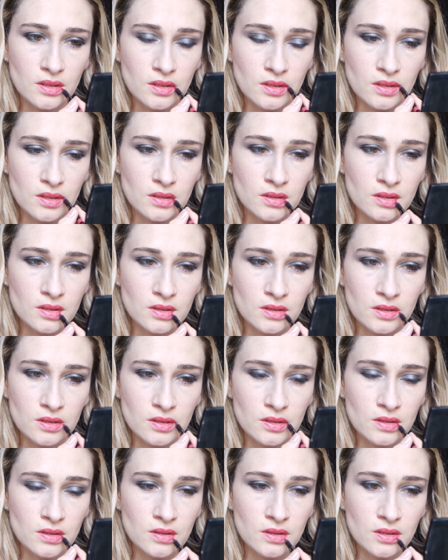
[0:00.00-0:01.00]

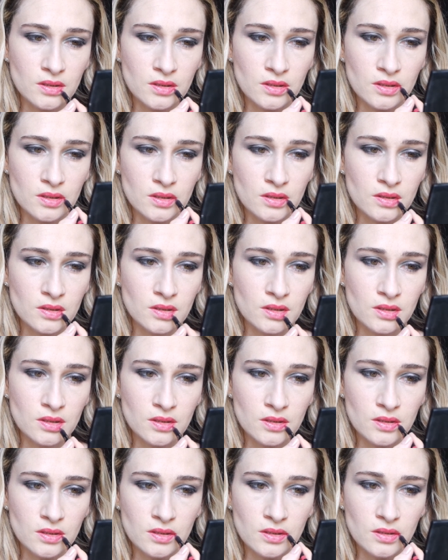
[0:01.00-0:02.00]

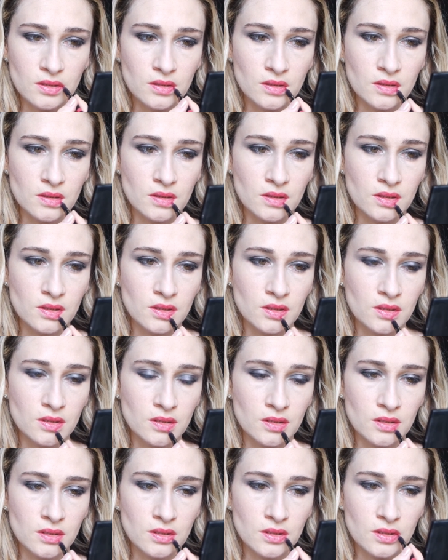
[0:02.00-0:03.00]

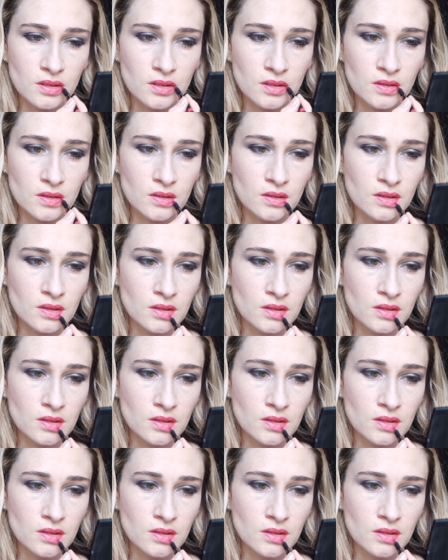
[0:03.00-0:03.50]
Nobody speaks.